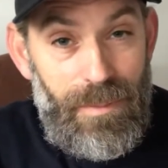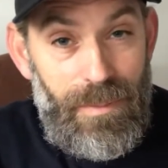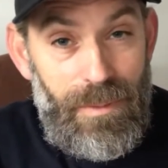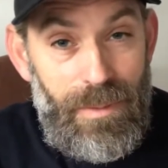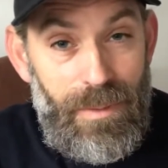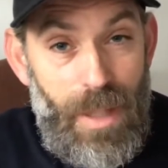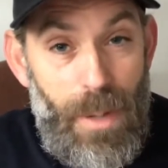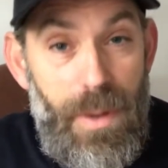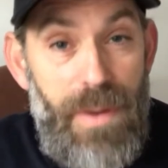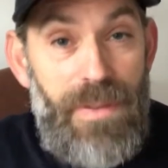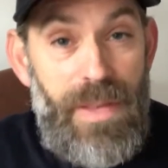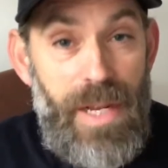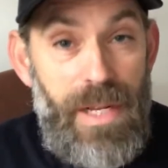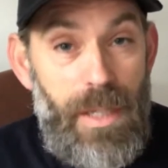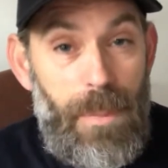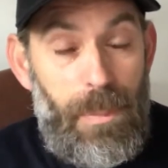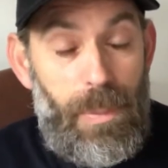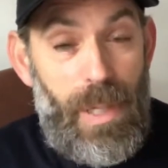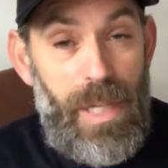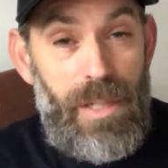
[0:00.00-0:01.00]
Now, if they're
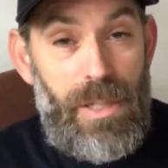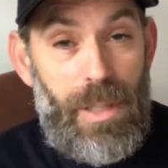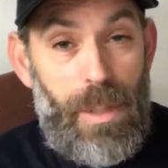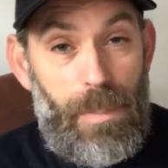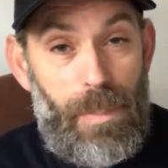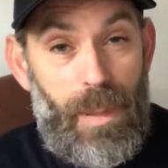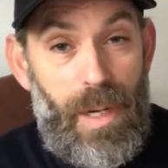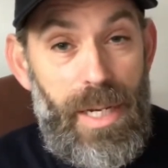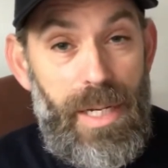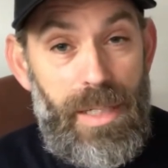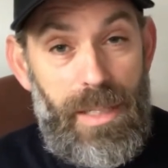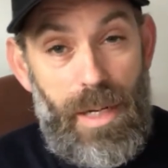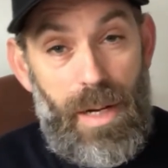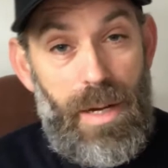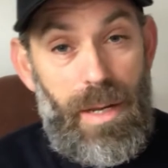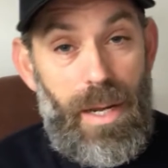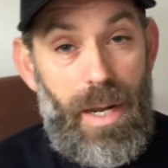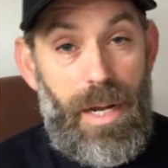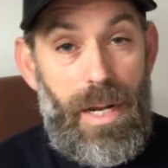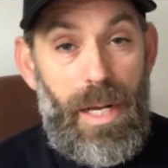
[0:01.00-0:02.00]
depressed,
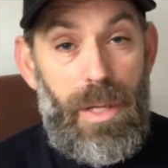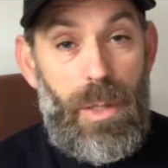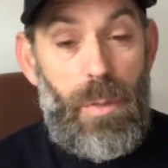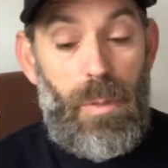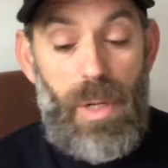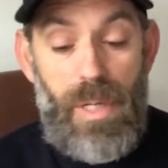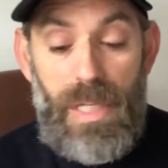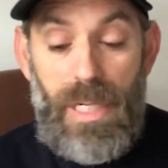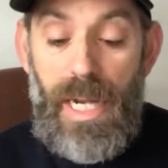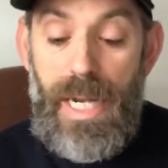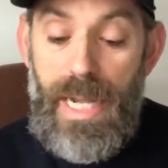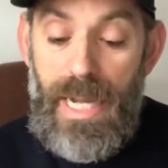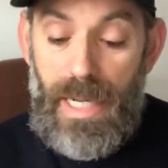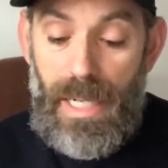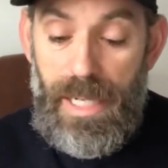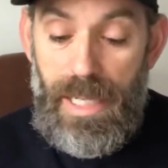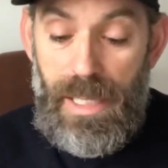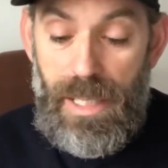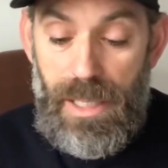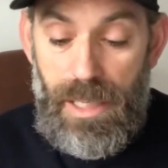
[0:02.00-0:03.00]
in other words,
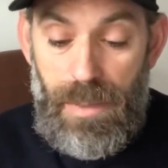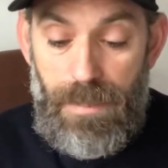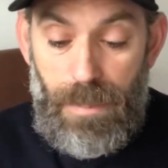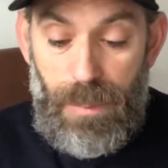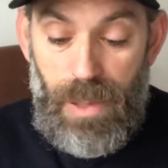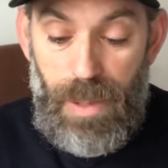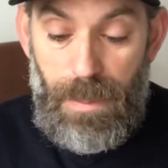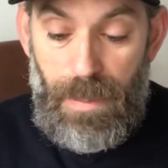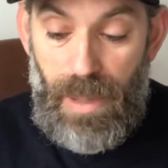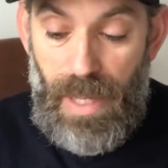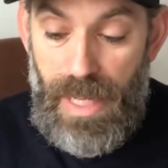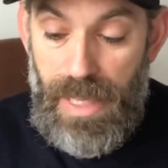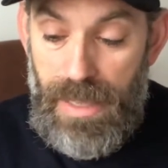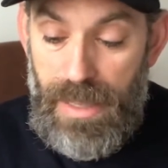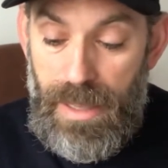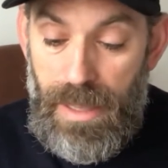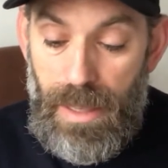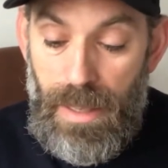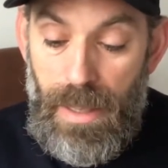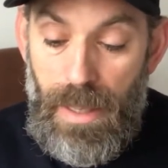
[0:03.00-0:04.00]
clinically
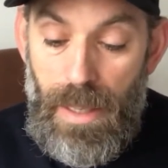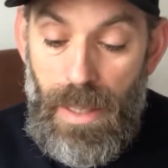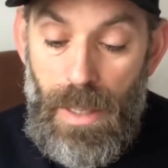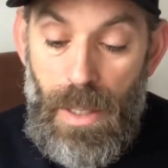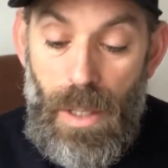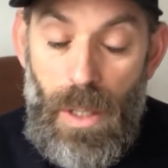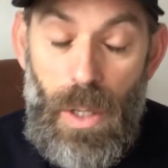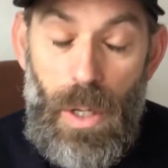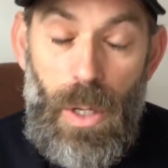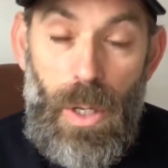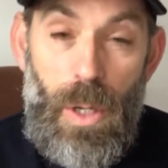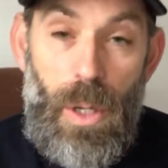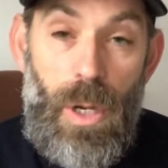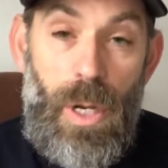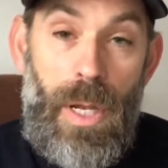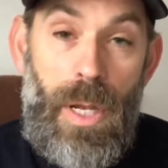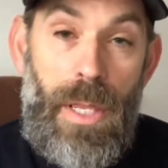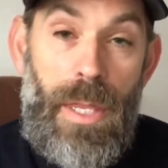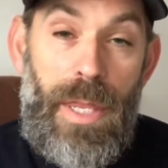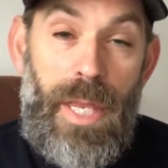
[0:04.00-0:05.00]
depressed,
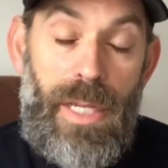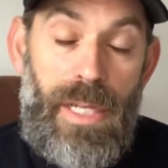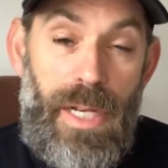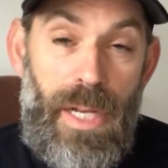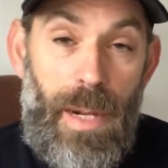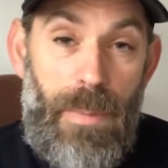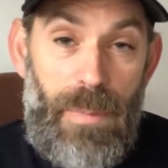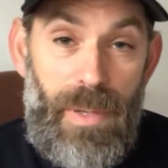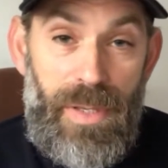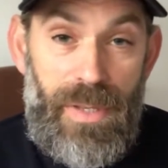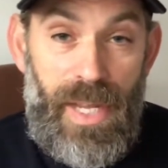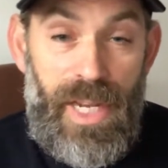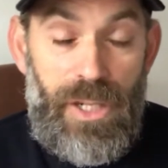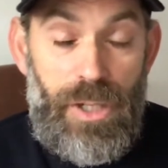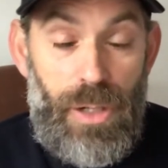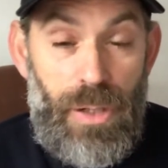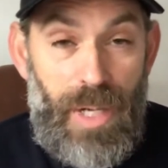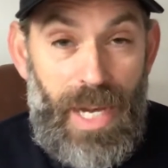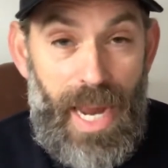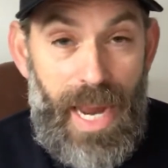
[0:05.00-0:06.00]
there's a number of things
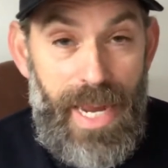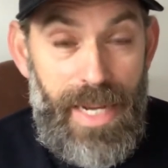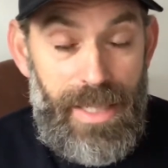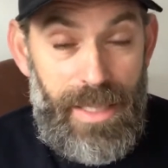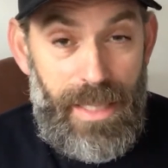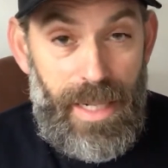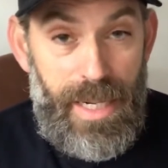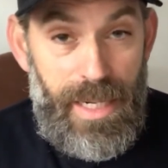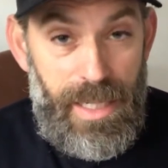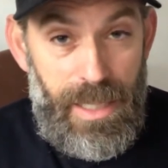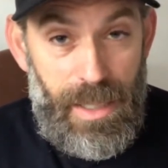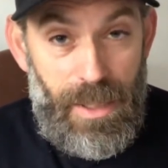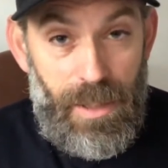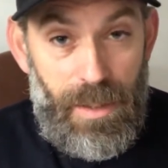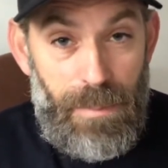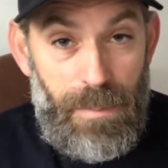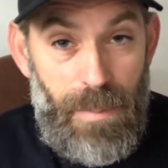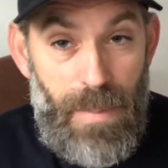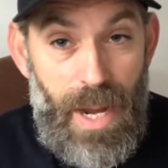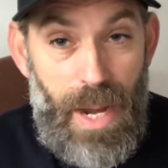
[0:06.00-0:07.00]
you can say to
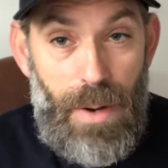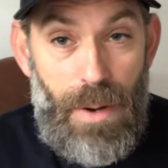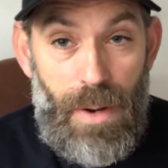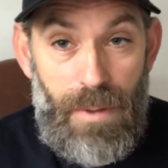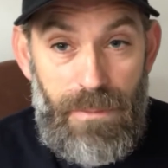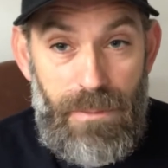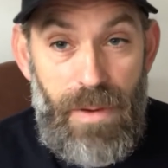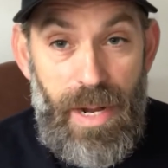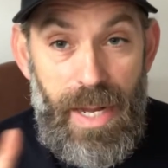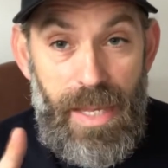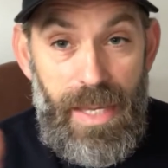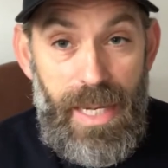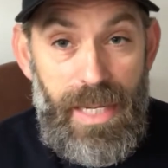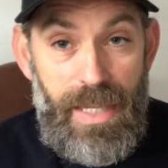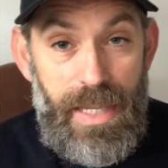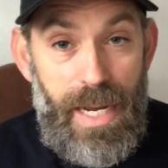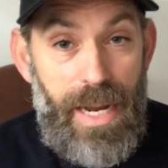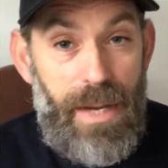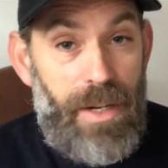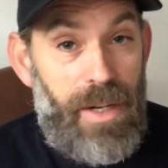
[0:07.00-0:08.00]
them. Now, I've written these
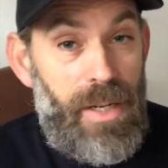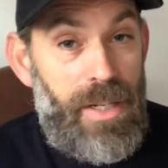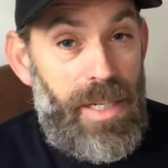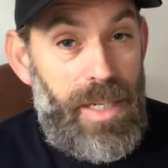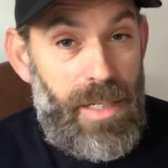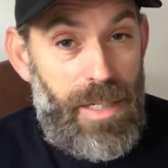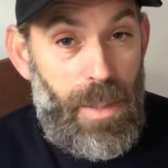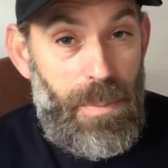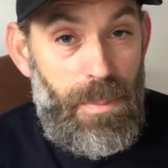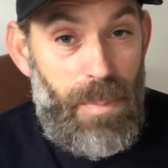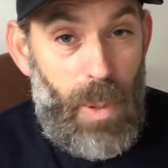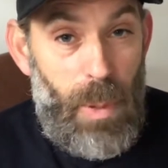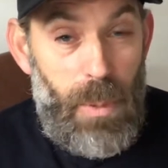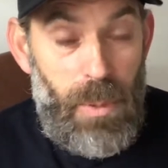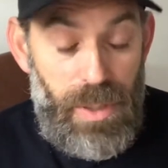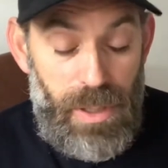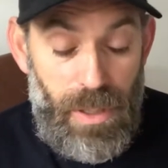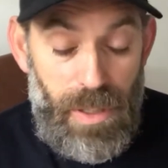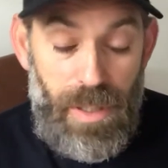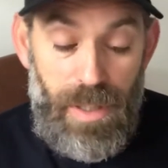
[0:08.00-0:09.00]
down because it's
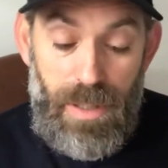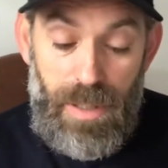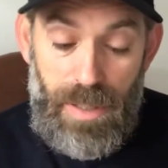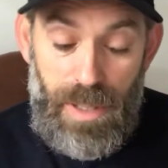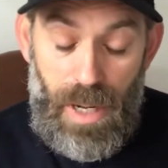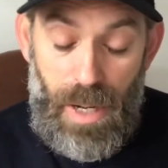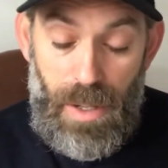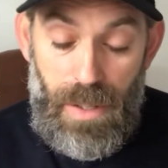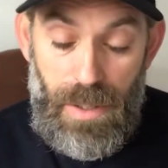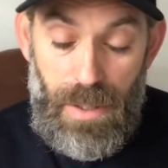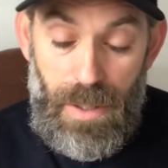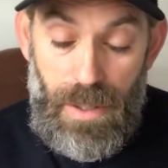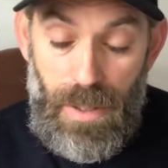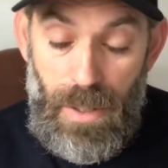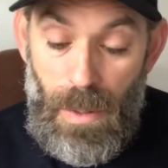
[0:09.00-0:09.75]
important. So,